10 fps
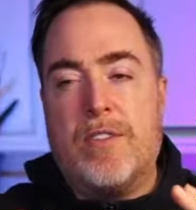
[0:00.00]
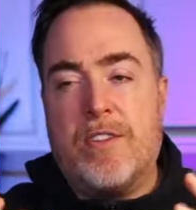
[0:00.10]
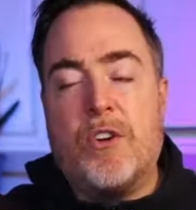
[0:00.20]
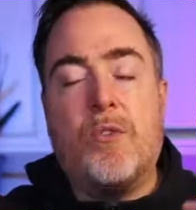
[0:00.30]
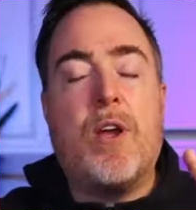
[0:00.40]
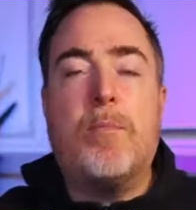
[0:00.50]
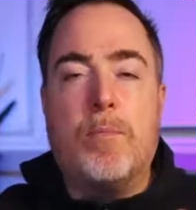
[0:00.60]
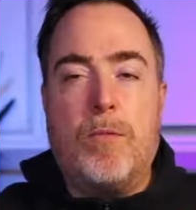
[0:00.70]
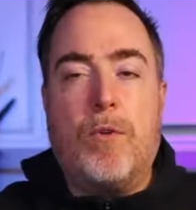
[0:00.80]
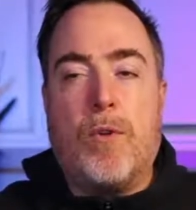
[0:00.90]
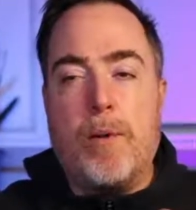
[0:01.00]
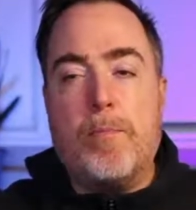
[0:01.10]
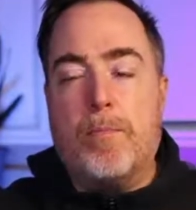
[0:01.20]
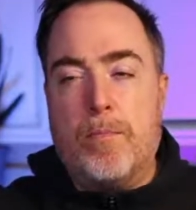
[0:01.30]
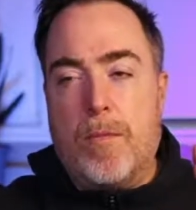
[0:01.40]
a great,
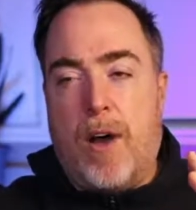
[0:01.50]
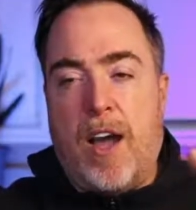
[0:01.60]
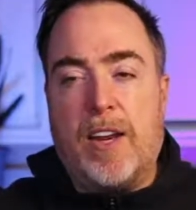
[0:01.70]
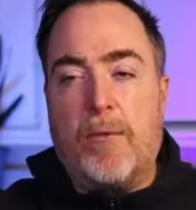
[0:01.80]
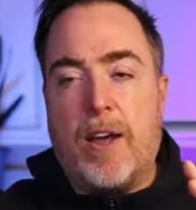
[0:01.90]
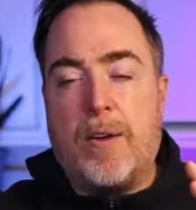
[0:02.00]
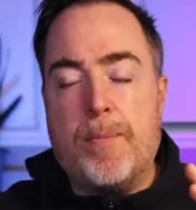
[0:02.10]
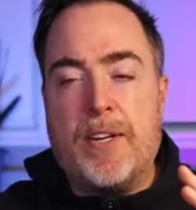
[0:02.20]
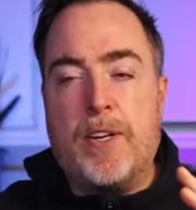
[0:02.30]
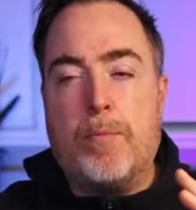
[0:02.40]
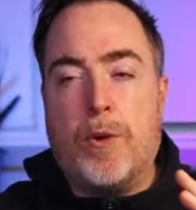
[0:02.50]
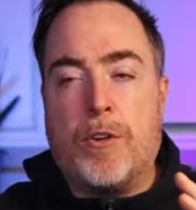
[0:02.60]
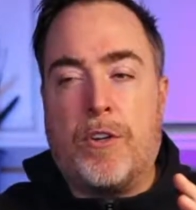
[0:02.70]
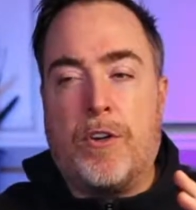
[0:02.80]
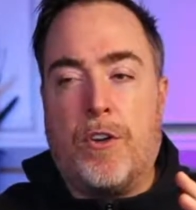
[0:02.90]
highly recommended
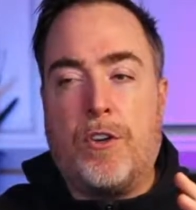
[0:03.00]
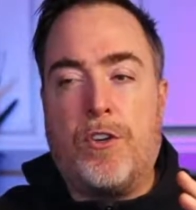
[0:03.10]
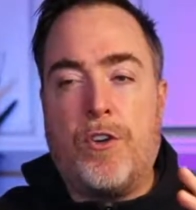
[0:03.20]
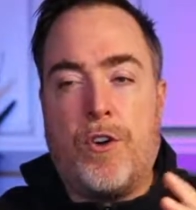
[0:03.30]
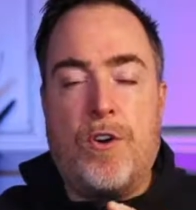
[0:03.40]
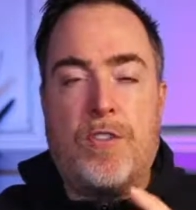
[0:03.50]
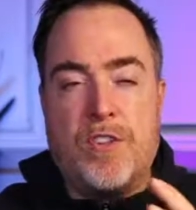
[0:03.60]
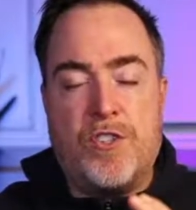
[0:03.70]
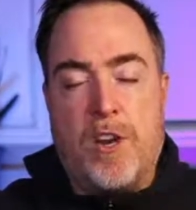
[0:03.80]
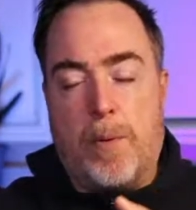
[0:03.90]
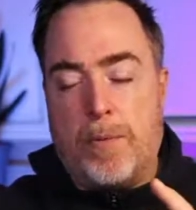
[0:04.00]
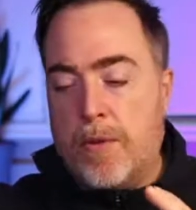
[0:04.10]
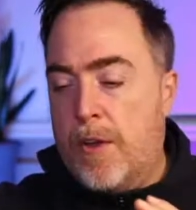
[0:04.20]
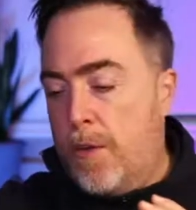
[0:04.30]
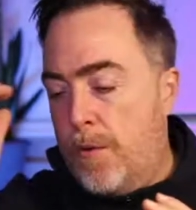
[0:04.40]
book called Turn the Ship.
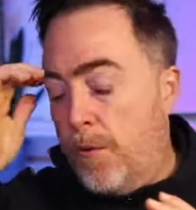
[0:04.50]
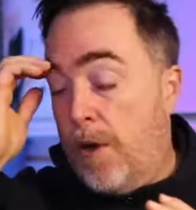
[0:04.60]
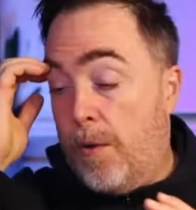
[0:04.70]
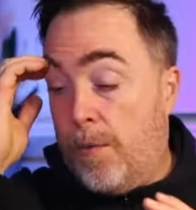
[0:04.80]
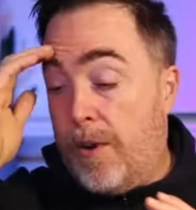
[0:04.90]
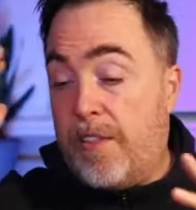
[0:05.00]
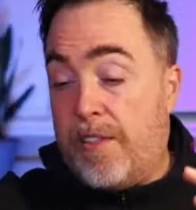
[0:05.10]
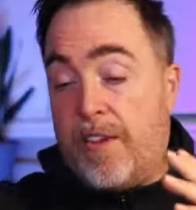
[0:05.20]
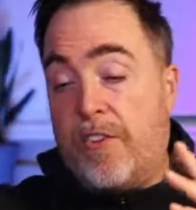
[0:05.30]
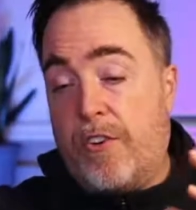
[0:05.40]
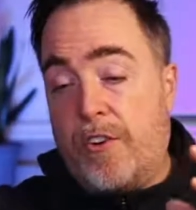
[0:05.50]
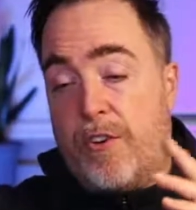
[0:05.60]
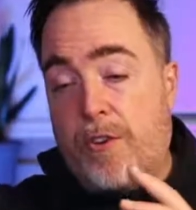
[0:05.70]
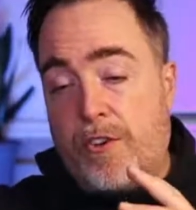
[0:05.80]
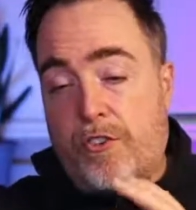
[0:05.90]
Well, one of the things you can do
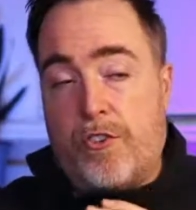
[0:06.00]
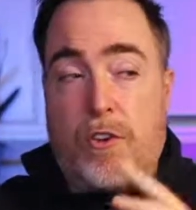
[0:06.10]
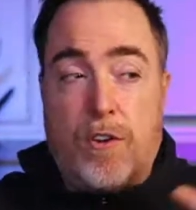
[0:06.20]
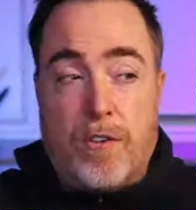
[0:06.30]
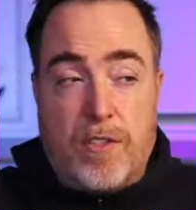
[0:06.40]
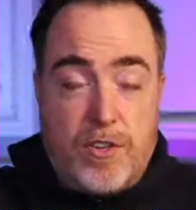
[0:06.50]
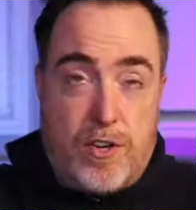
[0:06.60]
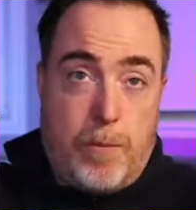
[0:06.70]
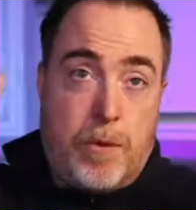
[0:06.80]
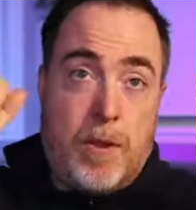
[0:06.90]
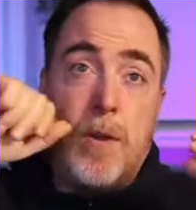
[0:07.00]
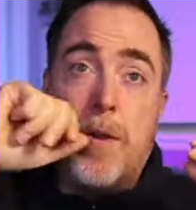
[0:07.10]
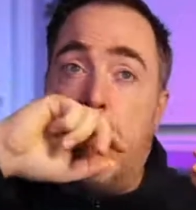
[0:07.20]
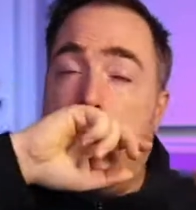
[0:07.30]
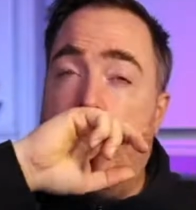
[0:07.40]
to turn the ship
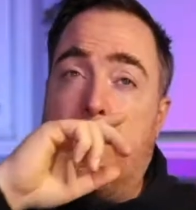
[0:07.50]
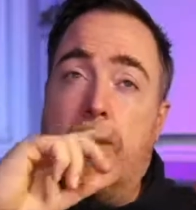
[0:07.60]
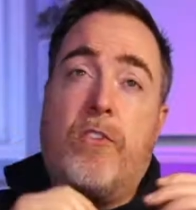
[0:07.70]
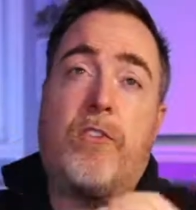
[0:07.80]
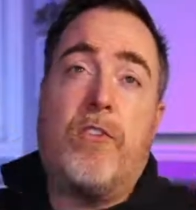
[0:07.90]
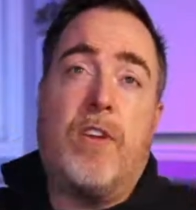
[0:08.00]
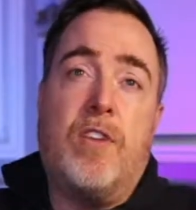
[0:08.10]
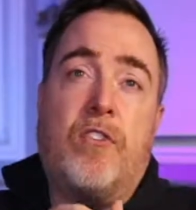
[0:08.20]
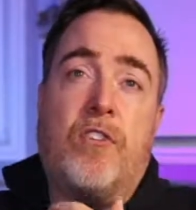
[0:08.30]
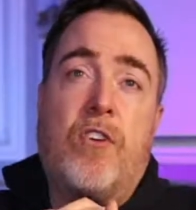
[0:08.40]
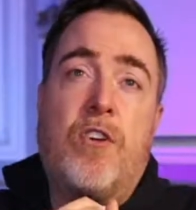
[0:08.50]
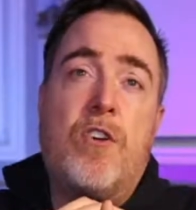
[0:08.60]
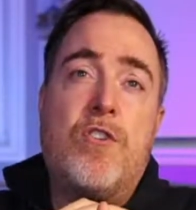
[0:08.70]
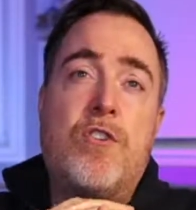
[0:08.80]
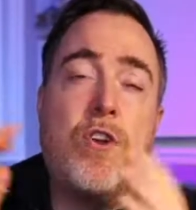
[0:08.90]
is
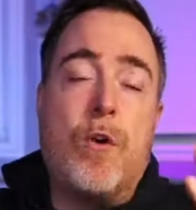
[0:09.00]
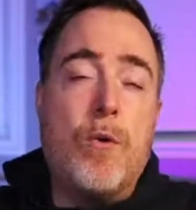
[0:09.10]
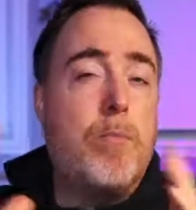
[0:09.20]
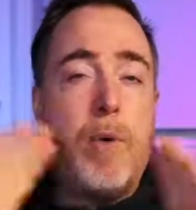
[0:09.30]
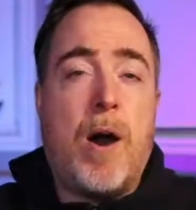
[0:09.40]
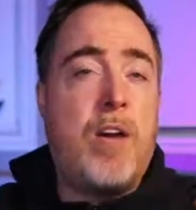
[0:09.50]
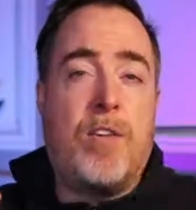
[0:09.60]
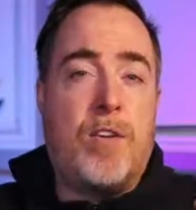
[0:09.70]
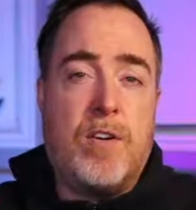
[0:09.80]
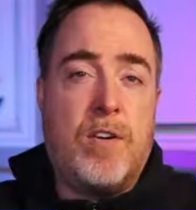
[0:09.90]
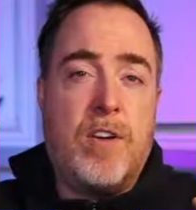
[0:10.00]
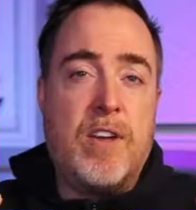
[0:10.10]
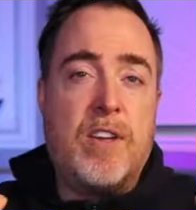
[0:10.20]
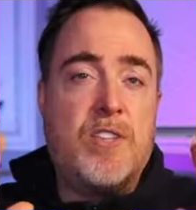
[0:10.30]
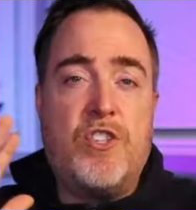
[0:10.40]
don't bother
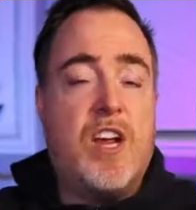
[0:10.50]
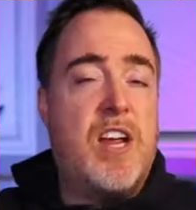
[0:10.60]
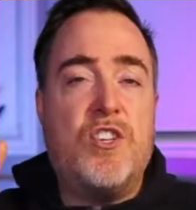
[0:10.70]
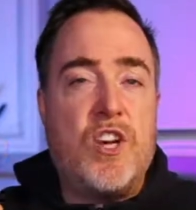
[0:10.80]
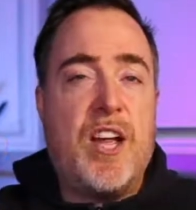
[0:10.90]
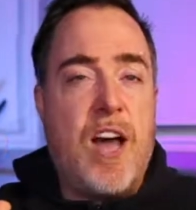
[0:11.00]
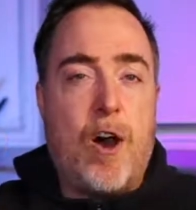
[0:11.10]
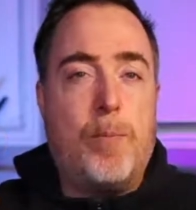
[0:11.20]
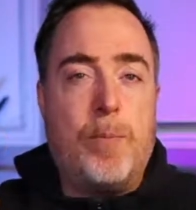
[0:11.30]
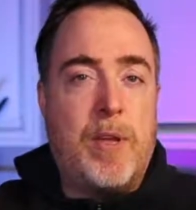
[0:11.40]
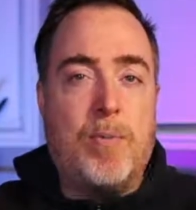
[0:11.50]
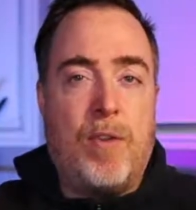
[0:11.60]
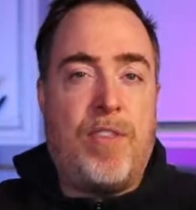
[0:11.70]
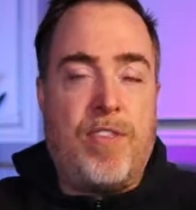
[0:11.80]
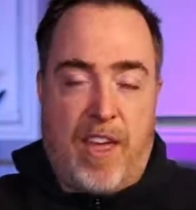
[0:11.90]
changing how people
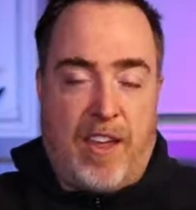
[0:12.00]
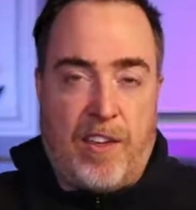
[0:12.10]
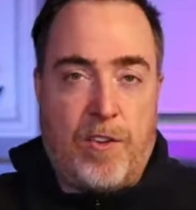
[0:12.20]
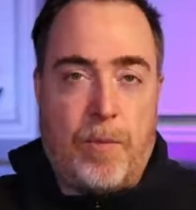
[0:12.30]
think.